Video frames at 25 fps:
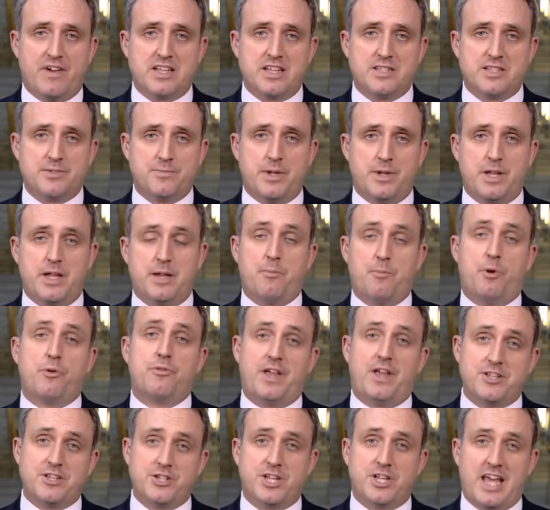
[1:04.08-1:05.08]
investment in
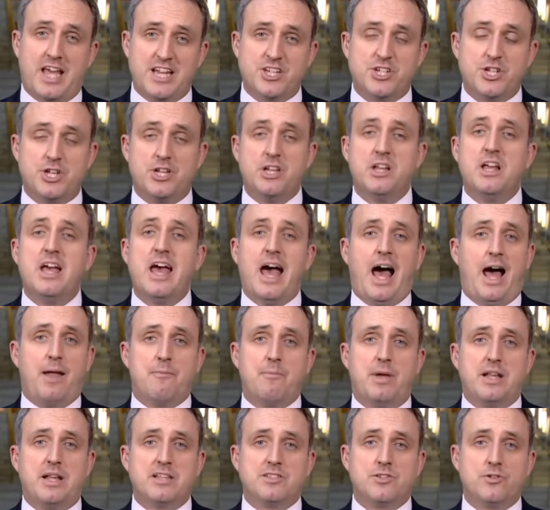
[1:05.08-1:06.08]
both education
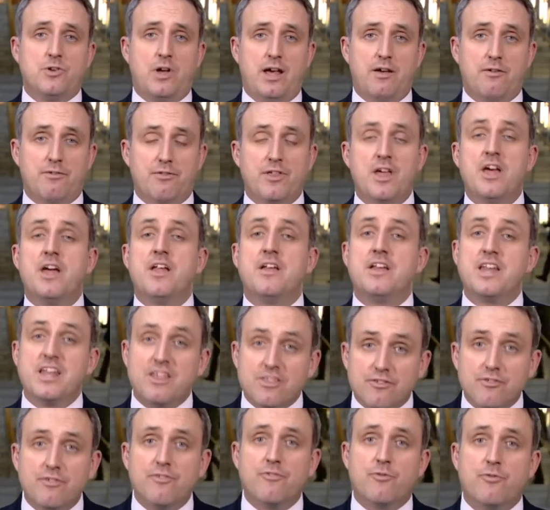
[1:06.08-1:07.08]
and mental health,
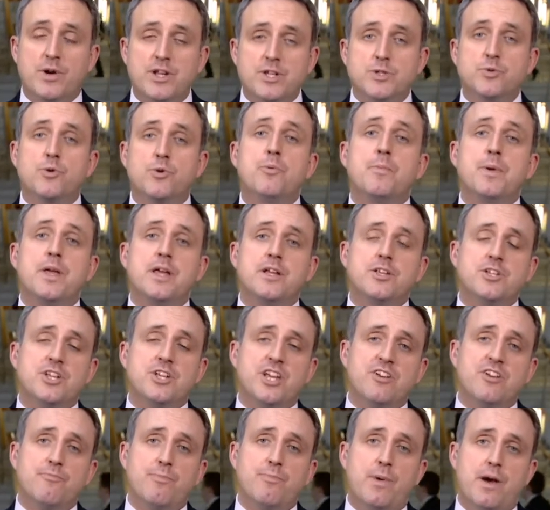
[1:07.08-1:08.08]
neither of which will be
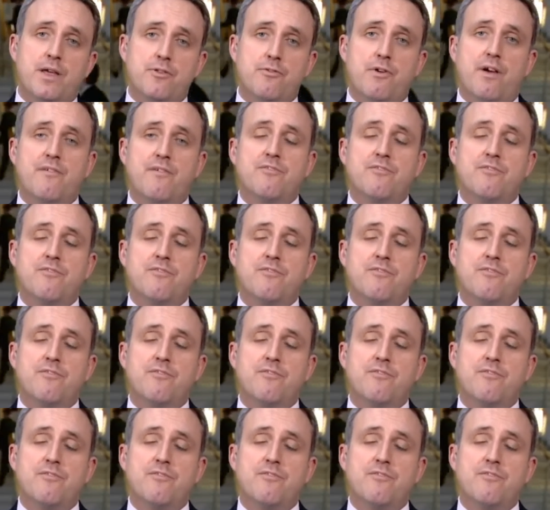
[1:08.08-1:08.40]
achieved by the